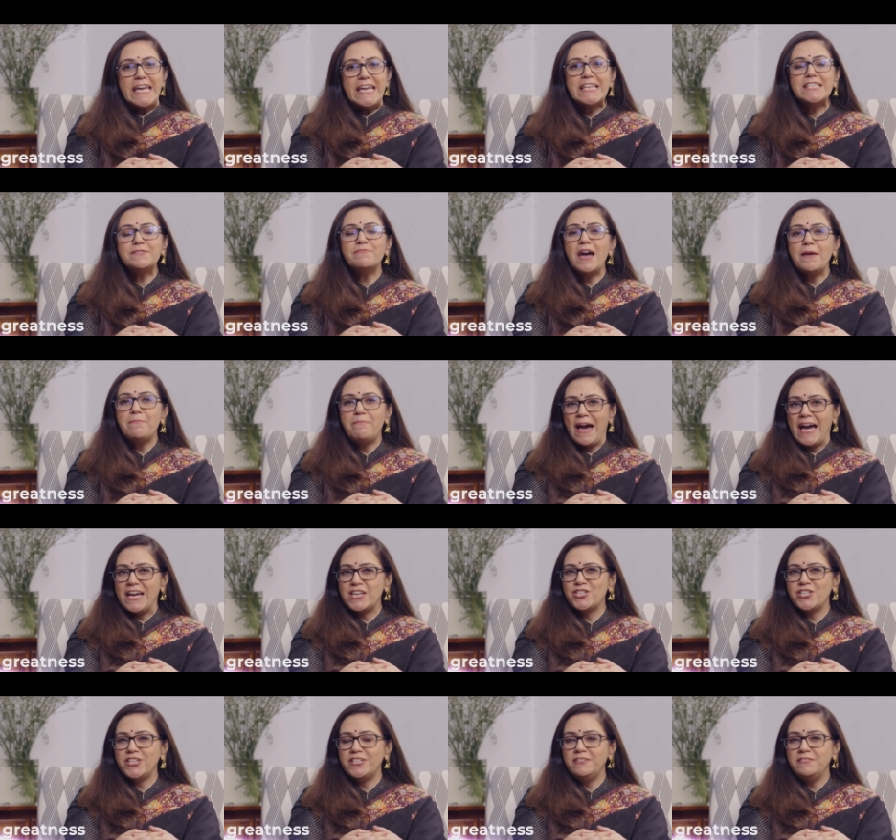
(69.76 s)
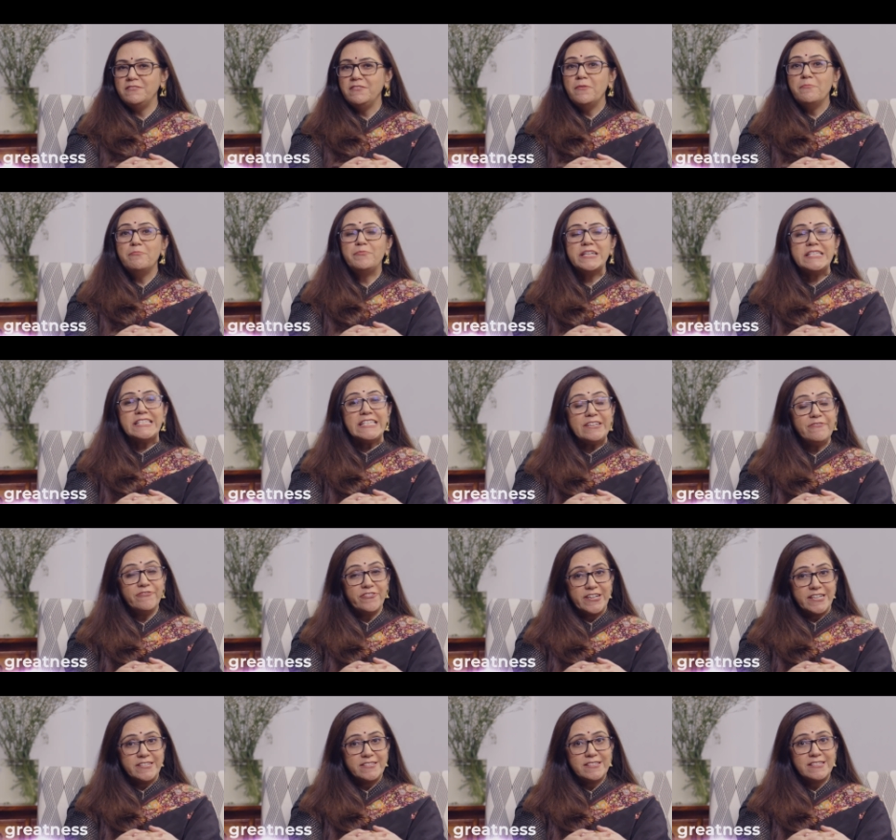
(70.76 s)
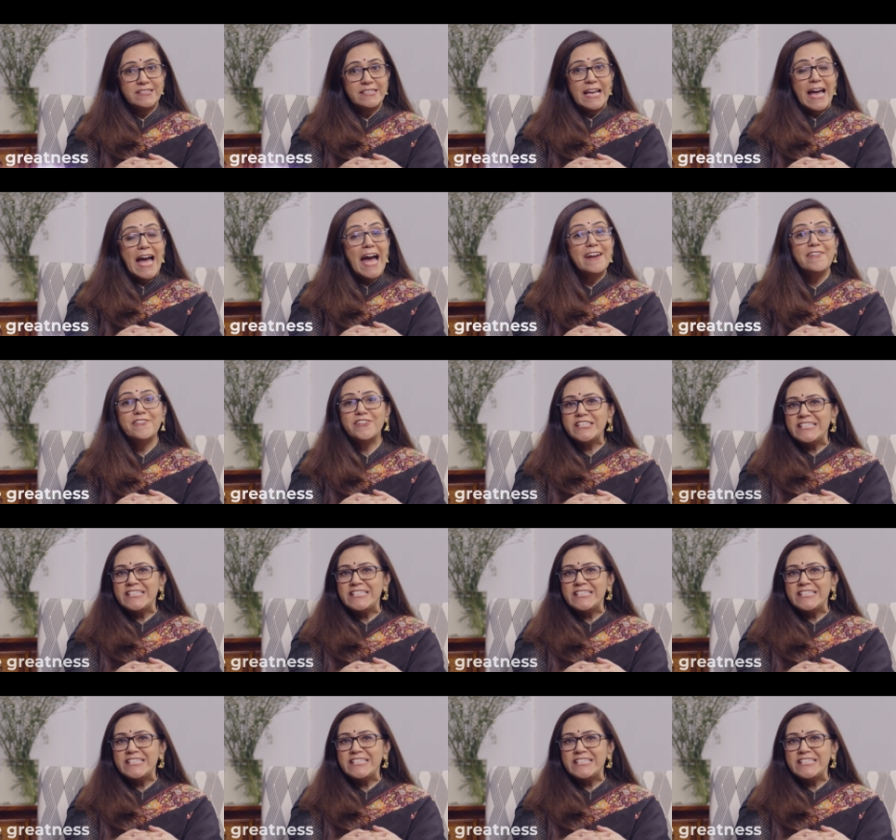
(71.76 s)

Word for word: is my passion, perseverance and